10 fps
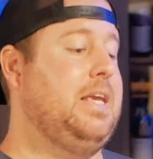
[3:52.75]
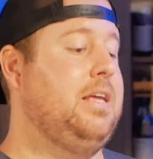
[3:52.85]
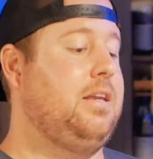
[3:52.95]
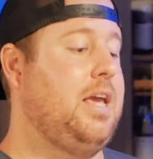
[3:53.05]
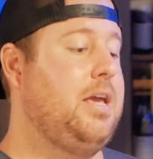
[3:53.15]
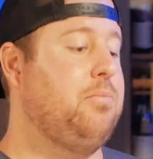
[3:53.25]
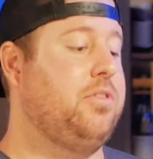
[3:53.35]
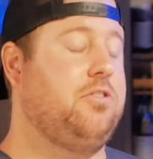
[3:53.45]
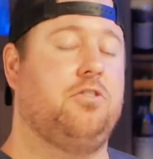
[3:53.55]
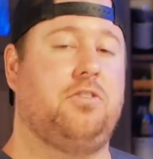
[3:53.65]
It came
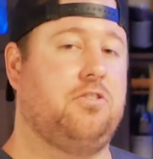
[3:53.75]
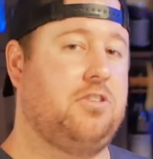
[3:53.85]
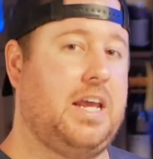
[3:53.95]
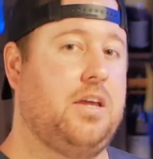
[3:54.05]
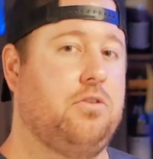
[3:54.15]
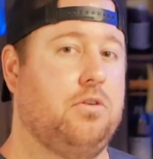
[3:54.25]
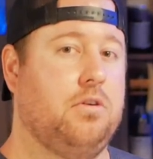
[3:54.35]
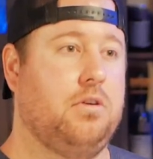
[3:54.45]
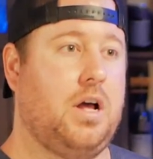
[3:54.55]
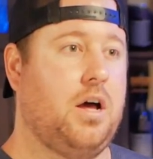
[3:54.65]
with just a
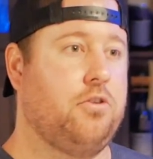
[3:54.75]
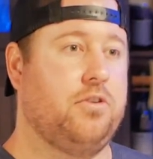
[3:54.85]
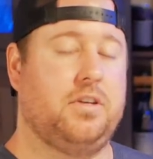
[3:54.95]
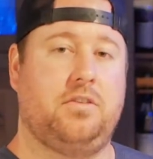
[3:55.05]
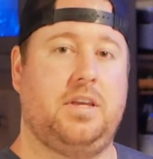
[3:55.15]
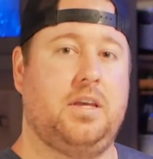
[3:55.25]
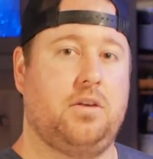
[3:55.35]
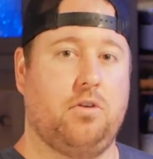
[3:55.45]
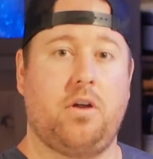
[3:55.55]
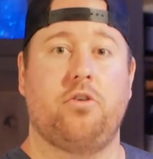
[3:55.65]
standard
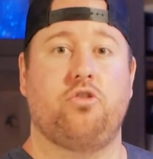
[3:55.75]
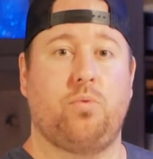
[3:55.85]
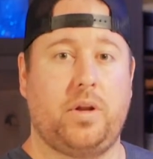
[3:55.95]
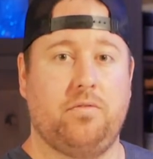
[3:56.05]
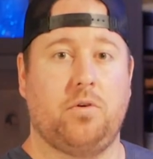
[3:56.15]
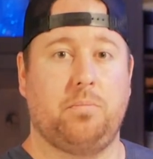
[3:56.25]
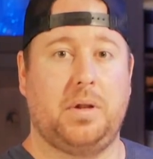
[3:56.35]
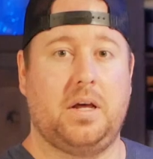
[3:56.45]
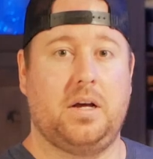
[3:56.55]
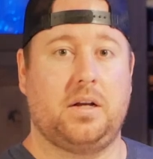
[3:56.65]
110 or 120 volt
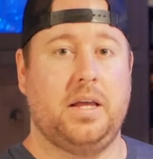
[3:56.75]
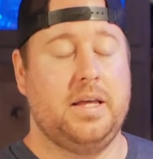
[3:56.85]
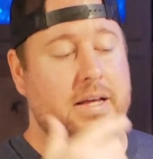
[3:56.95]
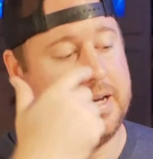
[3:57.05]
plug,